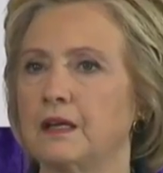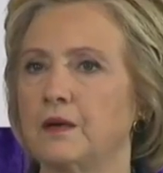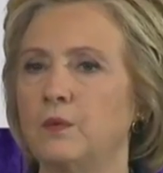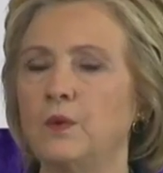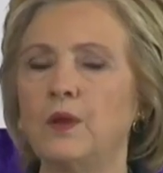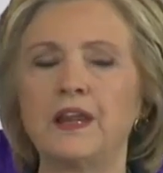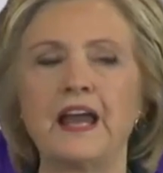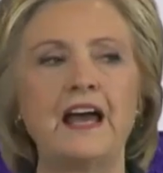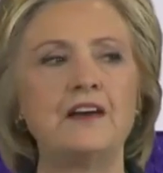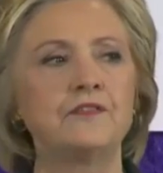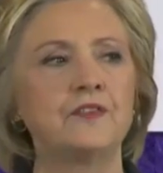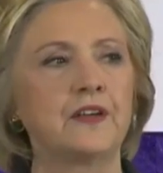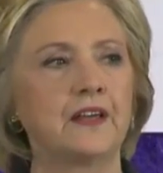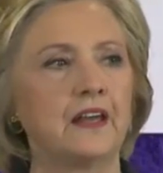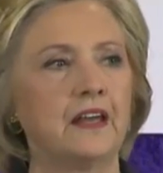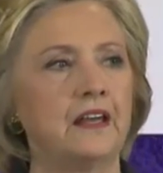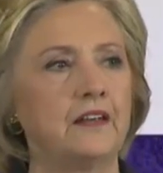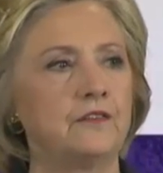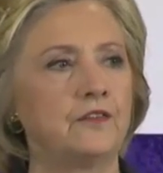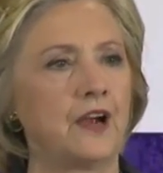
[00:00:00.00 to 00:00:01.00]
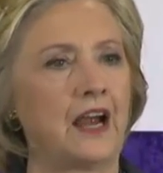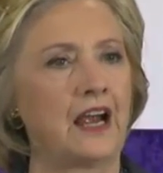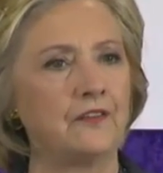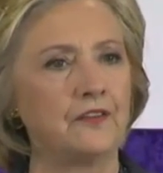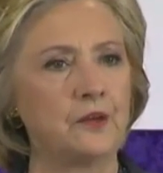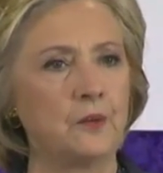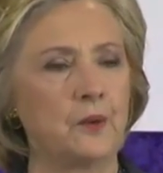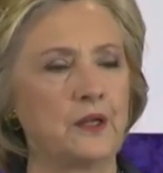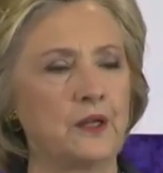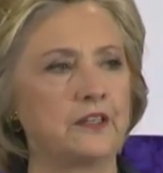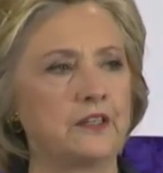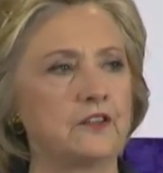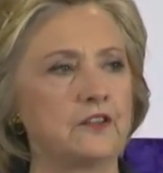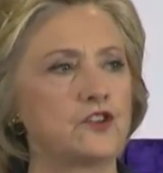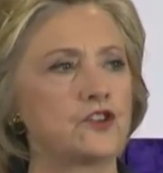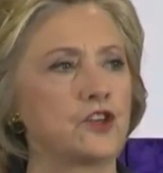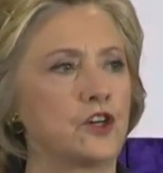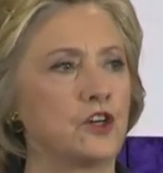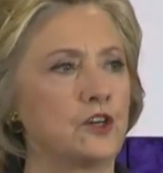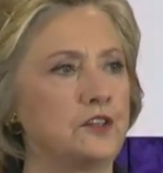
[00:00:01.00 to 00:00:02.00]
We'll advocate for everyone
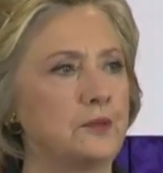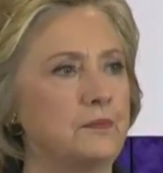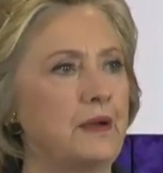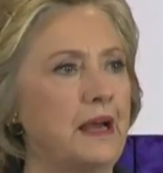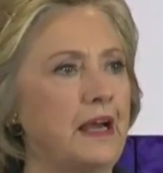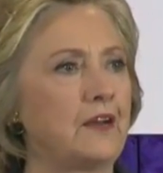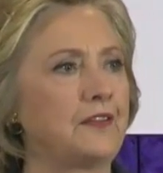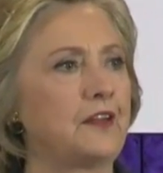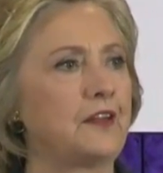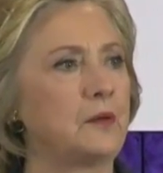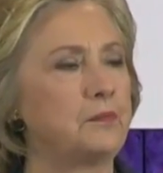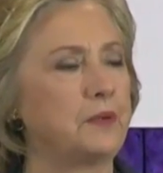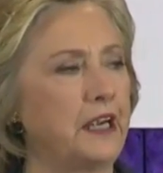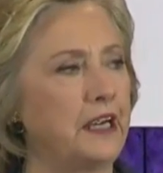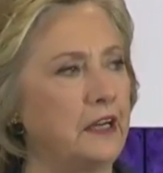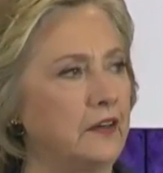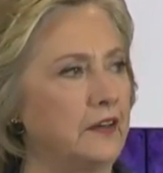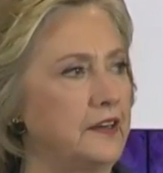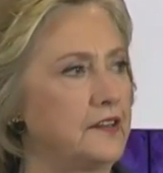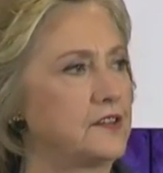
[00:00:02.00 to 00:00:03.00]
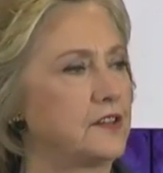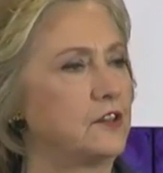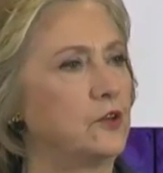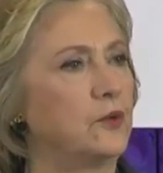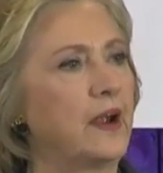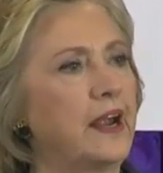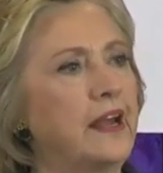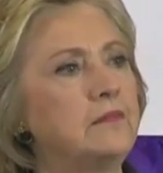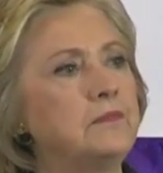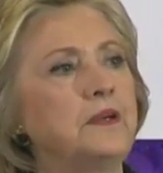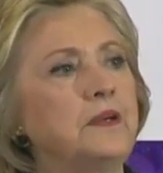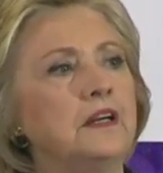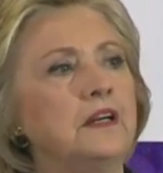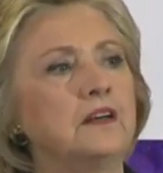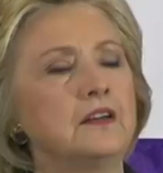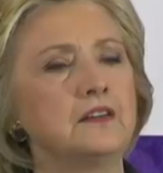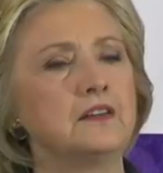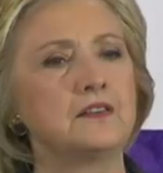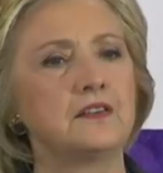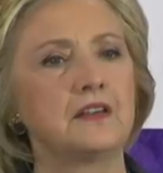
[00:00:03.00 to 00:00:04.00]
concerned about their parents and
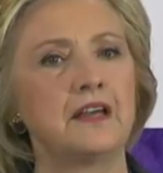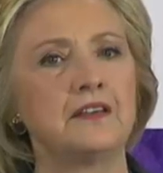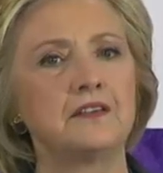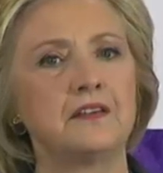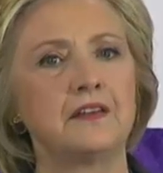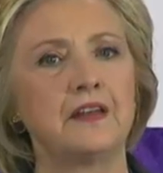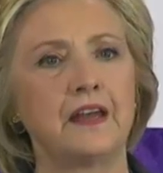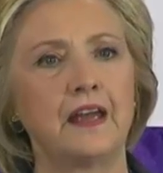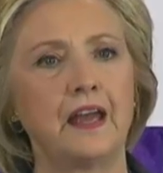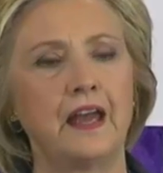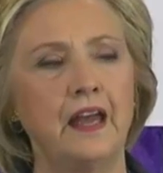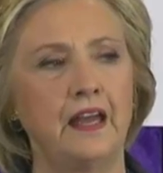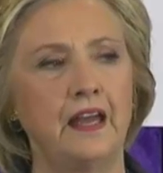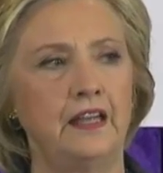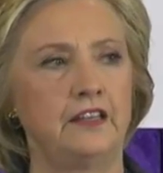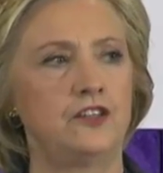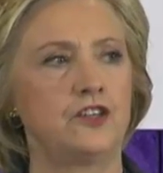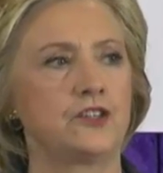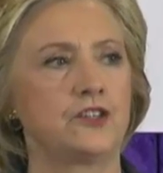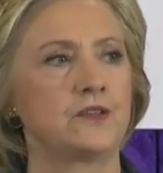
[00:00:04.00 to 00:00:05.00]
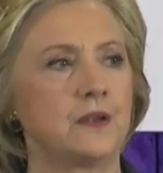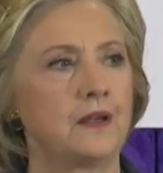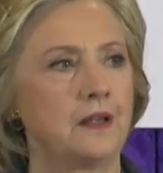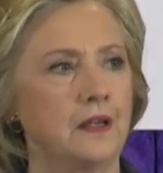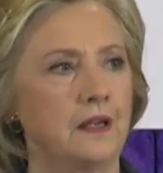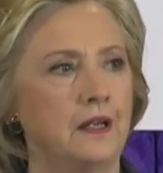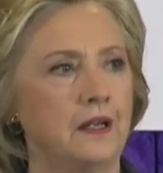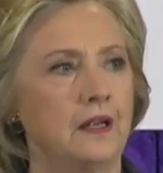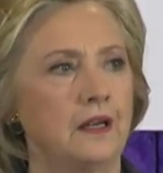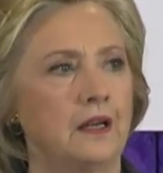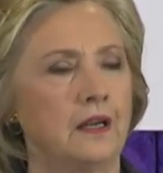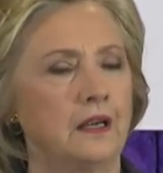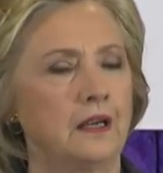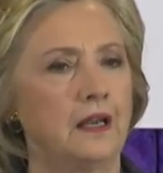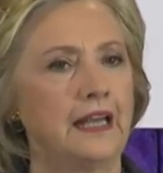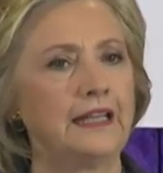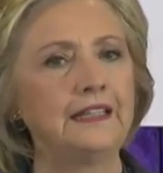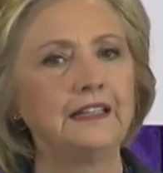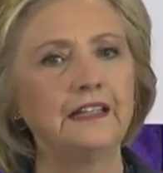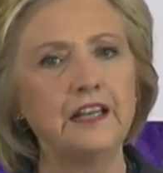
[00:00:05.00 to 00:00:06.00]
grandparents as they age
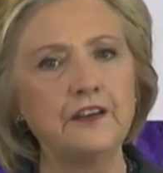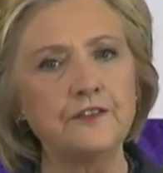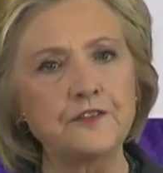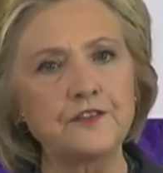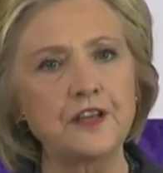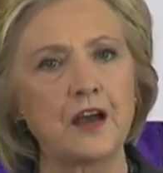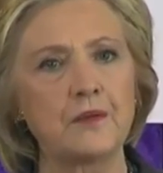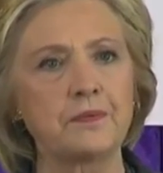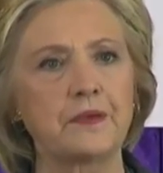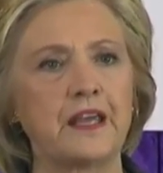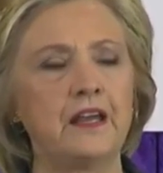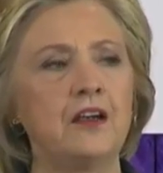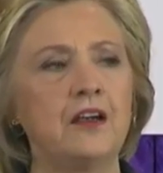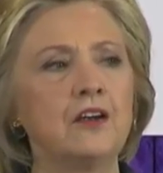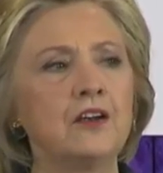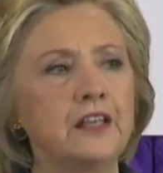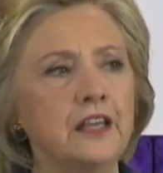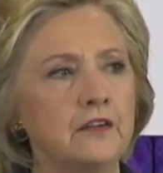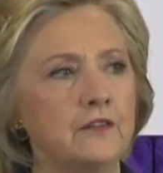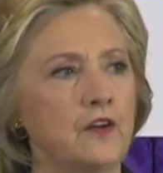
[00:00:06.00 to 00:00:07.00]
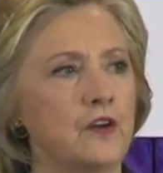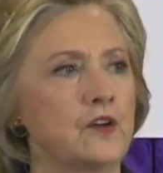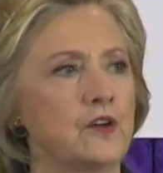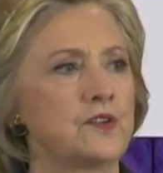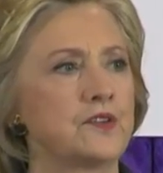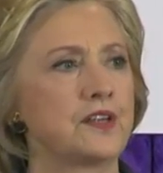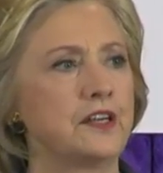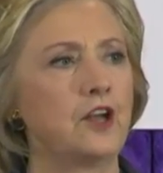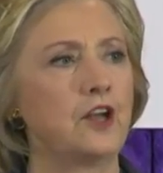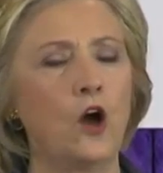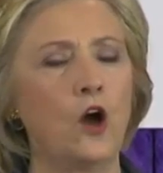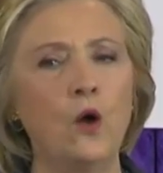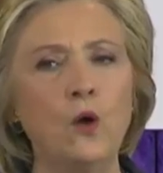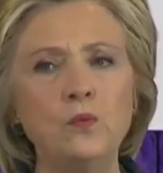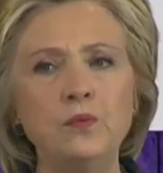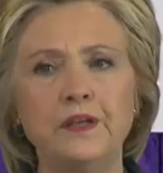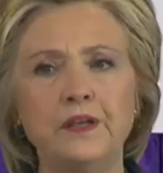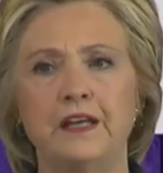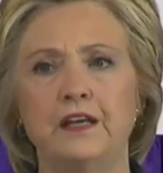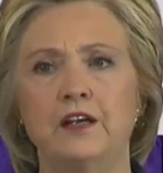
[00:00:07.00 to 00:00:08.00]
and lift up caregivers and
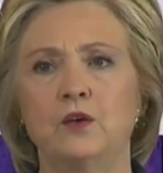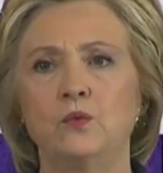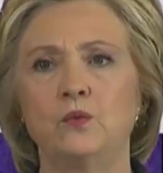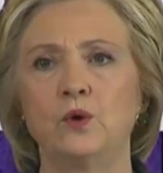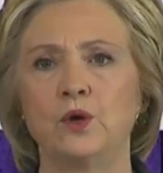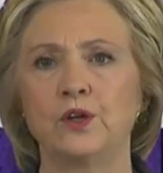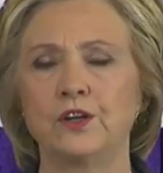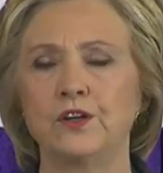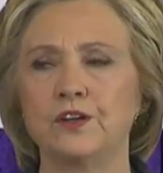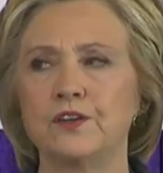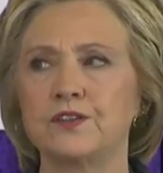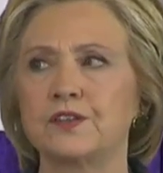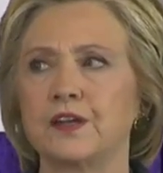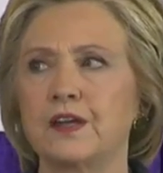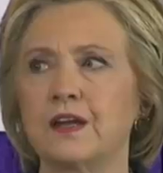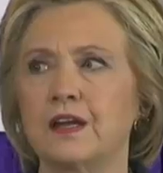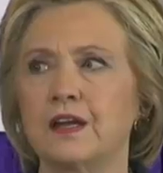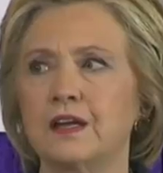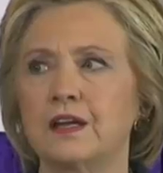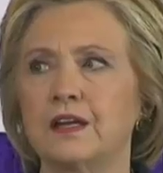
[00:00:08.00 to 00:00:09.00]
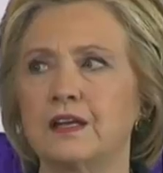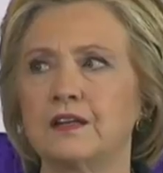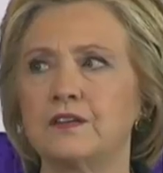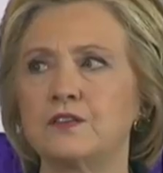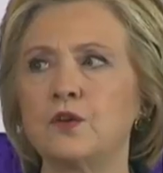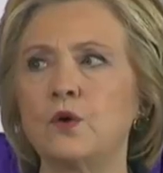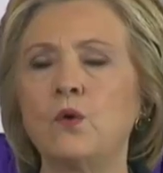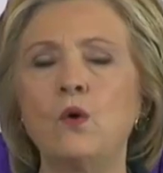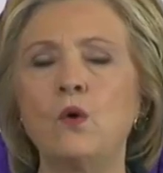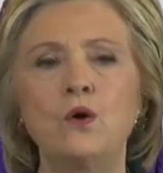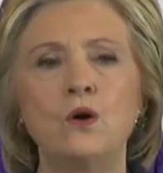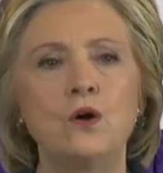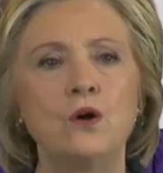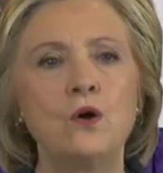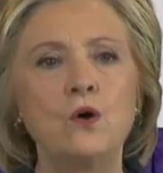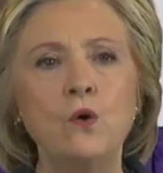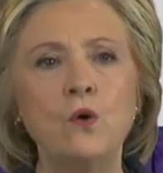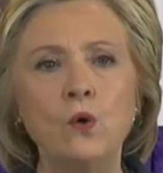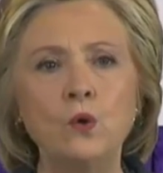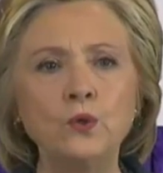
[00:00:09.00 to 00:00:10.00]
home care workers so
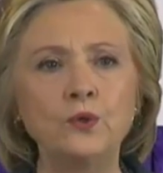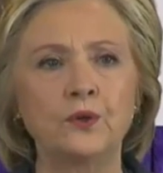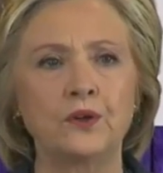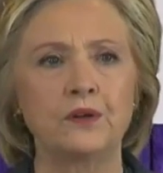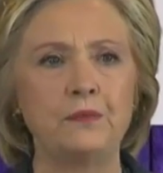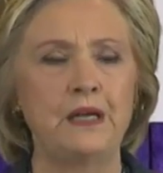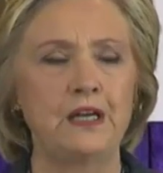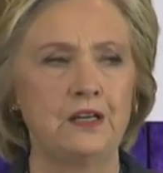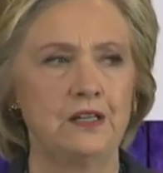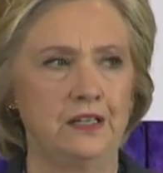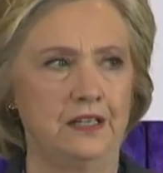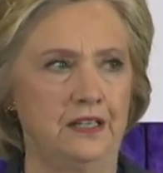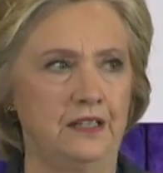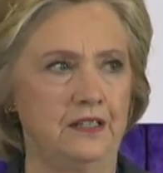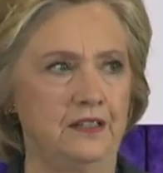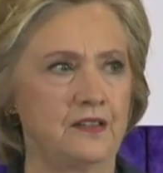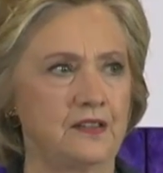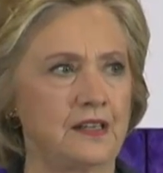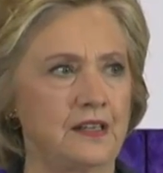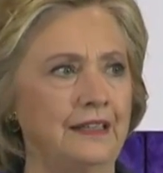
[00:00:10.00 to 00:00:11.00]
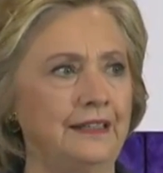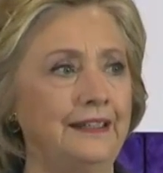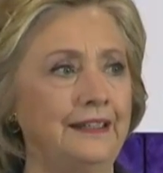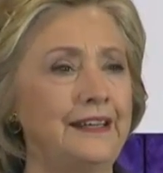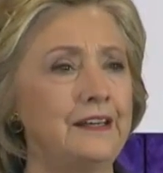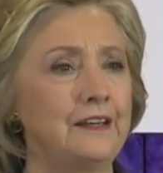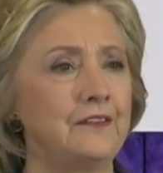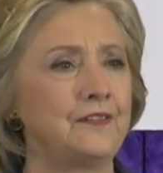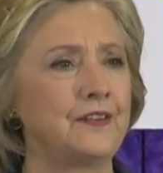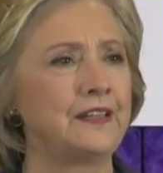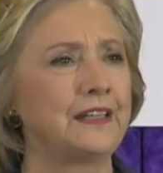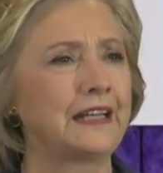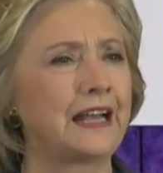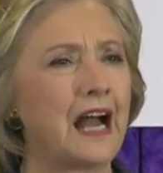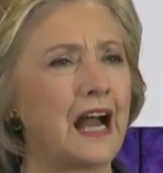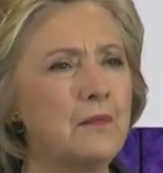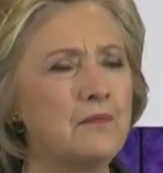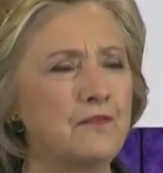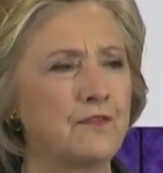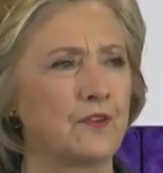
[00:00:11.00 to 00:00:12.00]
older Americans can live in
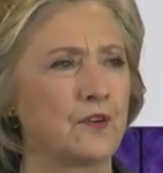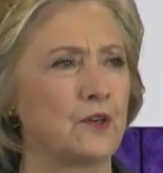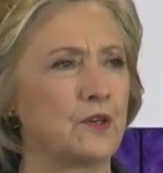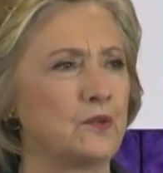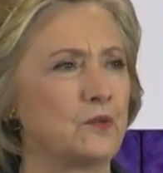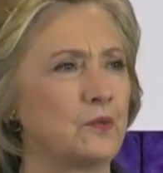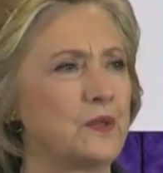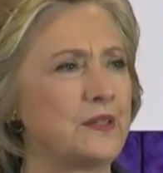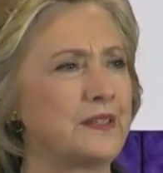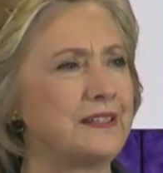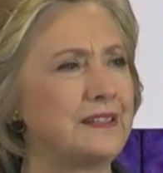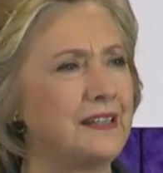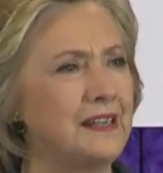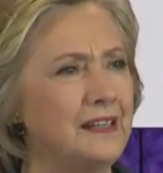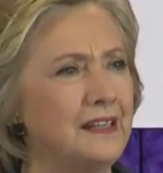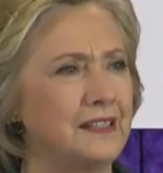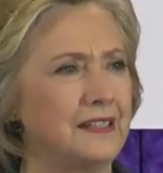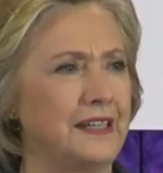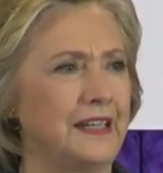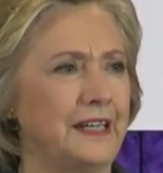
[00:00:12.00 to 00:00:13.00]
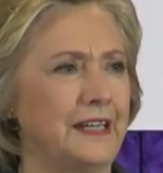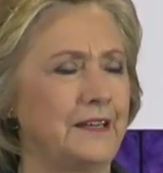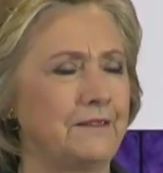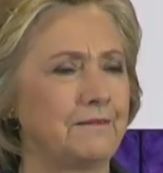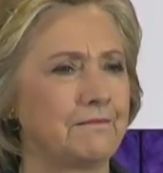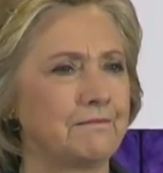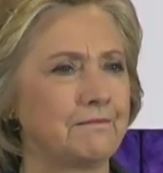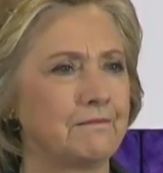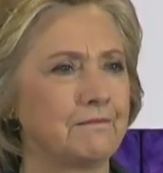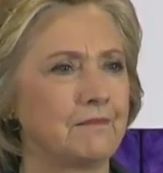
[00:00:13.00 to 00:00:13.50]
comfort with dignity.